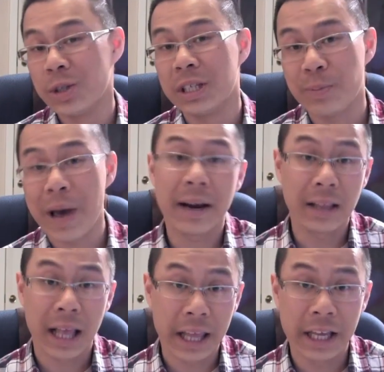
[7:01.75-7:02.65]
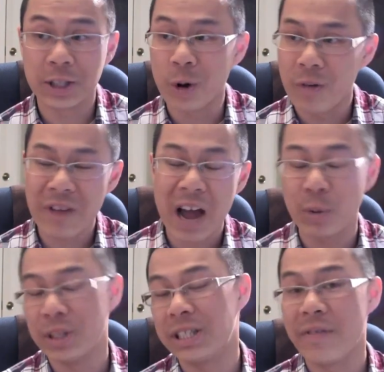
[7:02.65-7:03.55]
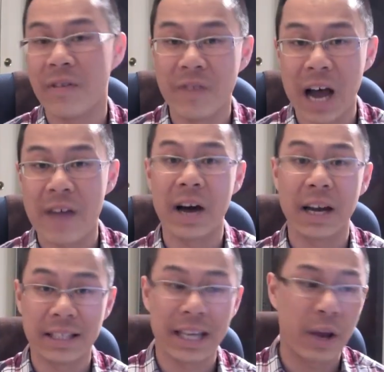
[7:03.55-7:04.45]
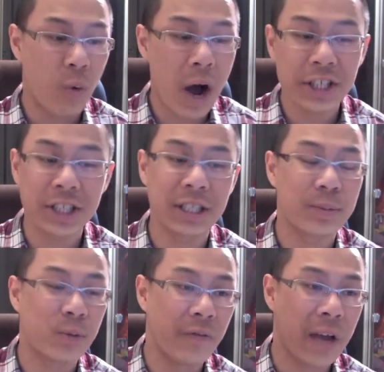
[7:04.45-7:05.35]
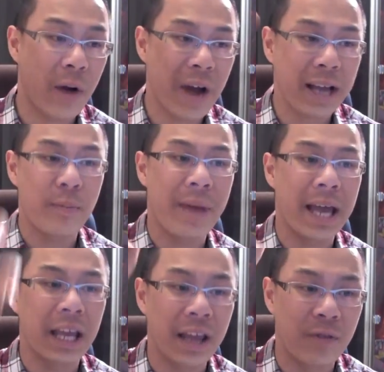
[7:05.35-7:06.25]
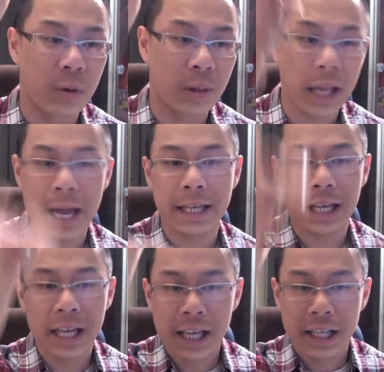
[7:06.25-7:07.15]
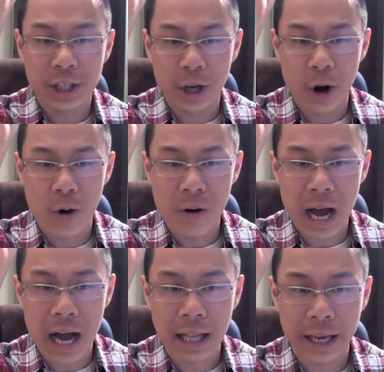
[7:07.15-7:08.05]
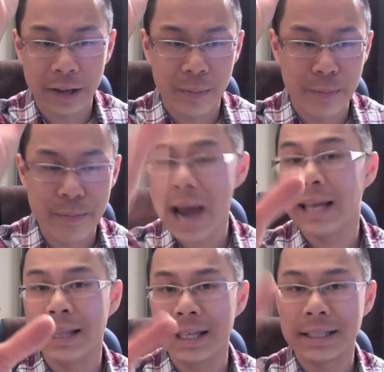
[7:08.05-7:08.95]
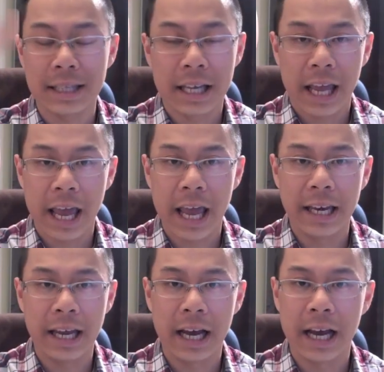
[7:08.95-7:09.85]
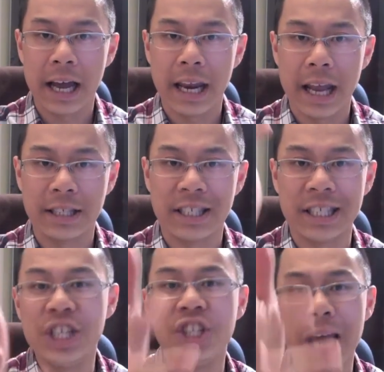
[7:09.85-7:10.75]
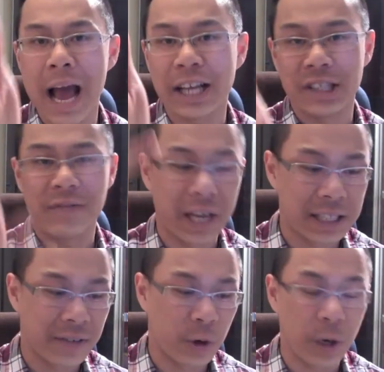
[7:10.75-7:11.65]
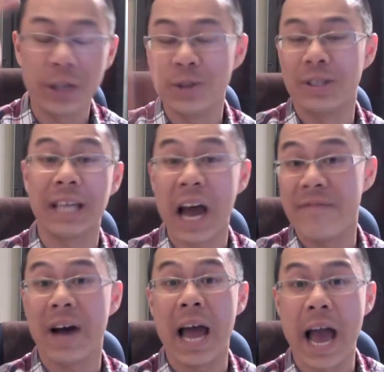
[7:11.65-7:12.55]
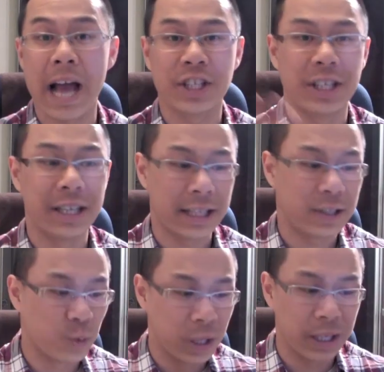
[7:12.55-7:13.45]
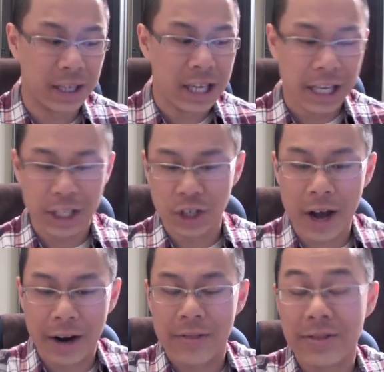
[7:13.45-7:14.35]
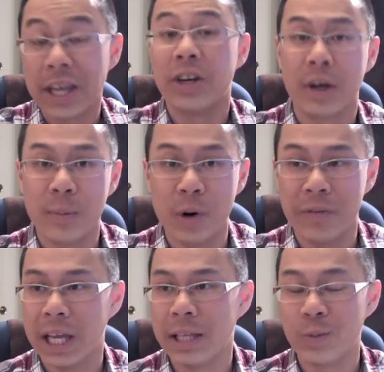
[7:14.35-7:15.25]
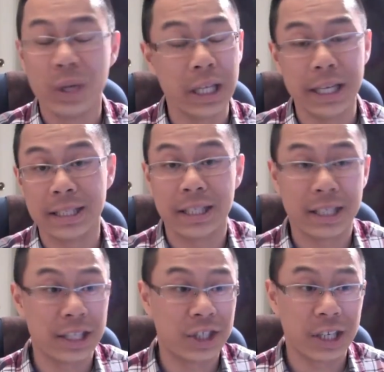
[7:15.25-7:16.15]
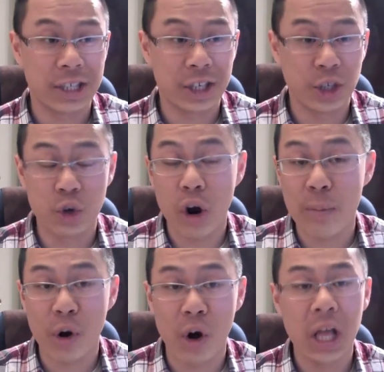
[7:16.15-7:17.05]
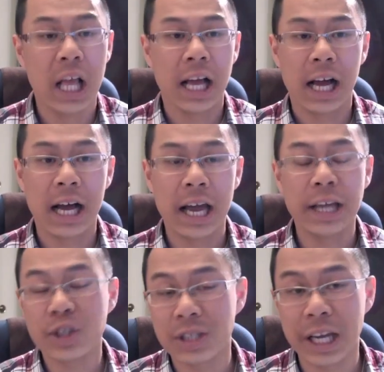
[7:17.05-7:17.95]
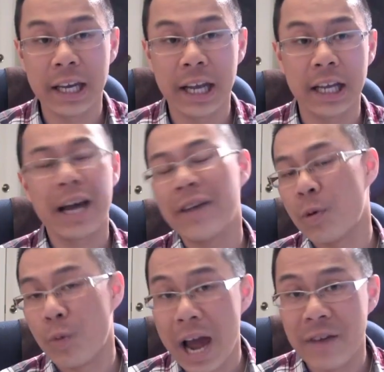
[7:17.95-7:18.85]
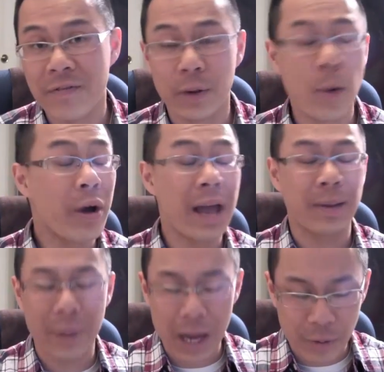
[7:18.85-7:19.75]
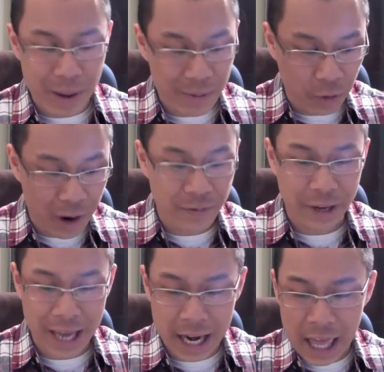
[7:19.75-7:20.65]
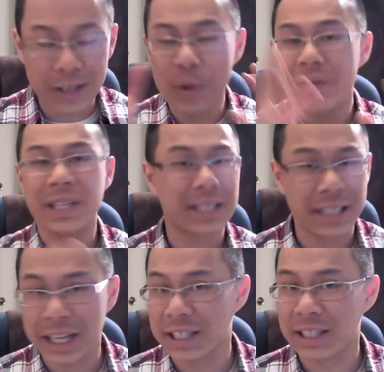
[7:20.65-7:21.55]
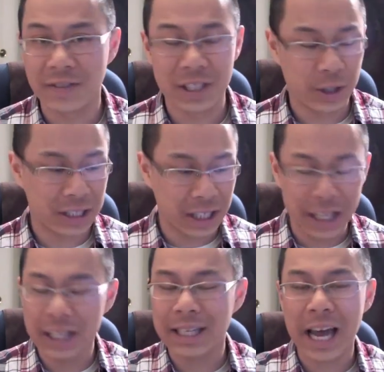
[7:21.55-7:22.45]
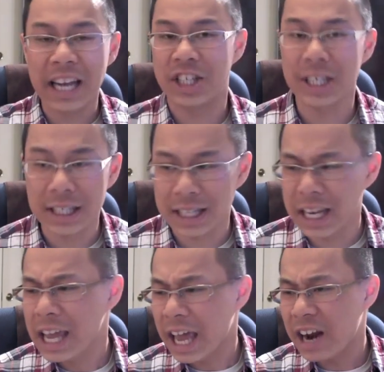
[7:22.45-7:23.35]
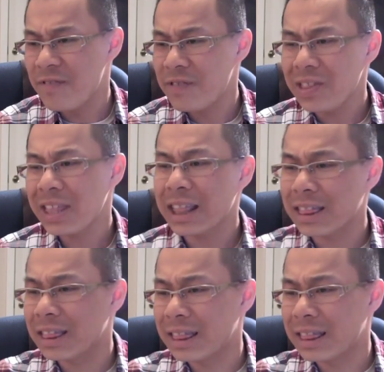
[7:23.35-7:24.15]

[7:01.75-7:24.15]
good as Battle LA. So a 5.75 out of 10. Watch this movie. I recommend it if you like, you know, like mindless and CG action fest. If you're into sci-fi action, that really is not a thinker movie. It really isn't. It's an enjoyable, entertaining kind of a ride film. Oh yeah, by the way, before I forget, the movie doesn't take itself seriously. It's kind of cheesy, and I felt that